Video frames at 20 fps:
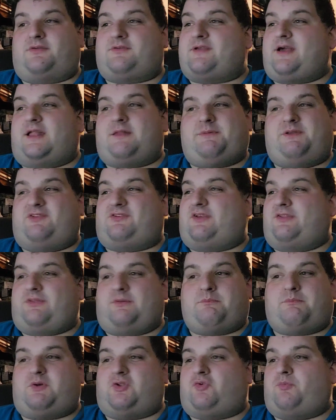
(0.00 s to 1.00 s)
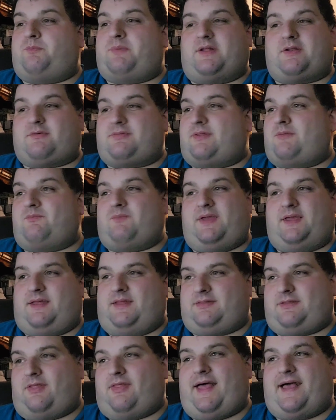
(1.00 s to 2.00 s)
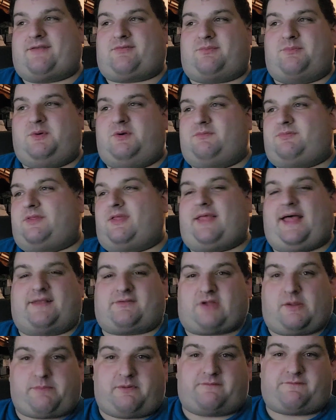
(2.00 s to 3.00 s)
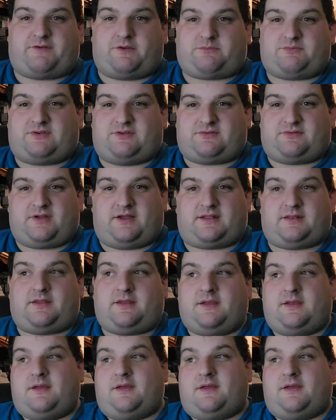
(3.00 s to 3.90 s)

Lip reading: it's got to be something much better than the last couple of films he's done.